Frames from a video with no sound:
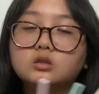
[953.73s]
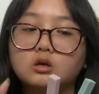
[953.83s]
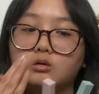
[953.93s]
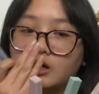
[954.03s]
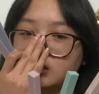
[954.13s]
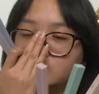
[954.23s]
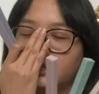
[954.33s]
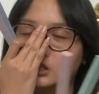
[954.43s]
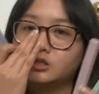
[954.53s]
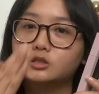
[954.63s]
guys,
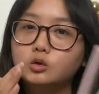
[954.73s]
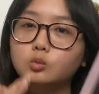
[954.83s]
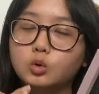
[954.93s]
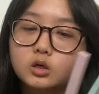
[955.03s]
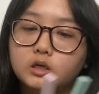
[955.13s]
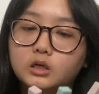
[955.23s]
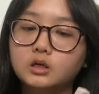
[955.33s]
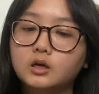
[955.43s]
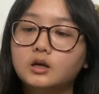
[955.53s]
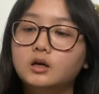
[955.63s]
and it's still working.
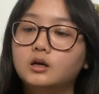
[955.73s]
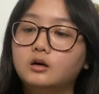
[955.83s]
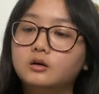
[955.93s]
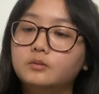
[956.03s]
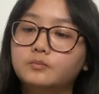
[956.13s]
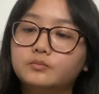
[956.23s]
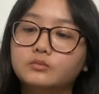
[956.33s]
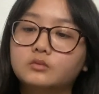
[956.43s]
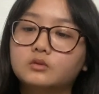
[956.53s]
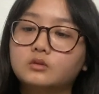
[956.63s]

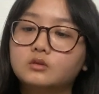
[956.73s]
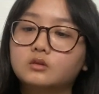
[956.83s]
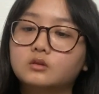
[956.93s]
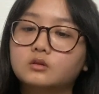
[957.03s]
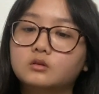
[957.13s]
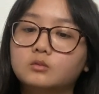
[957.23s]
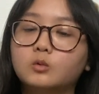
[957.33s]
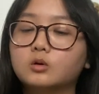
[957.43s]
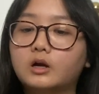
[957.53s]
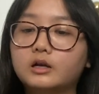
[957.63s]

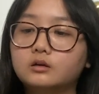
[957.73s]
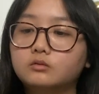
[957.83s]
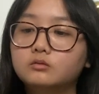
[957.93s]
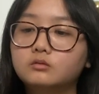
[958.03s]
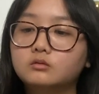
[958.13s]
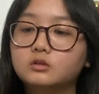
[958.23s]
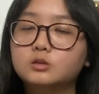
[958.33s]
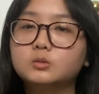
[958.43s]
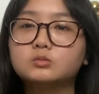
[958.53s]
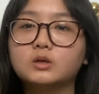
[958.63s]
Well, kind of. This
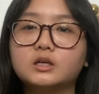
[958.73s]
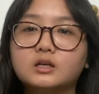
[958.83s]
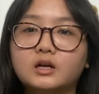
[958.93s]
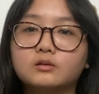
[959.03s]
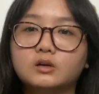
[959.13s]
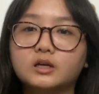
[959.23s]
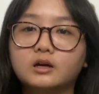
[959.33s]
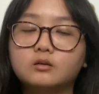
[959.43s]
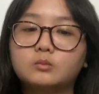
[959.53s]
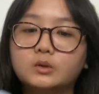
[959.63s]
one's kind of running
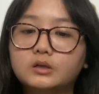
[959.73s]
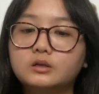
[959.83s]
out, but